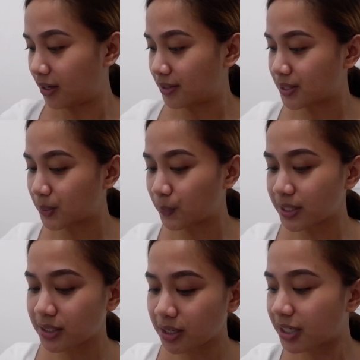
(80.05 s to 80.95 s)
So we
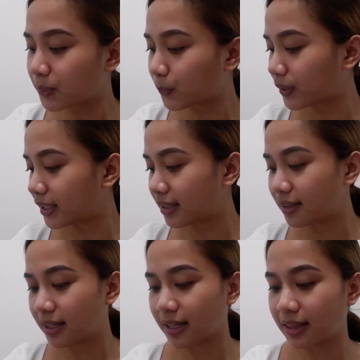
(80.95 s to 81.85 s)
start with
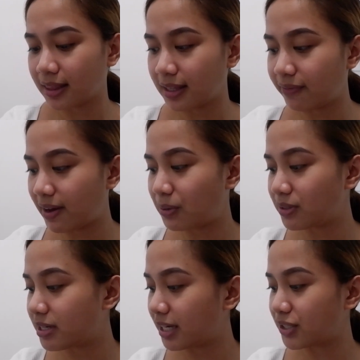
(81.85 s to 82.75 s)
the
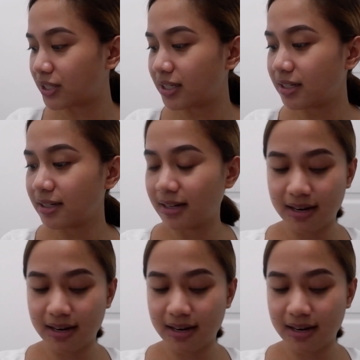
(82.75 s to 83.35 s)
foundation,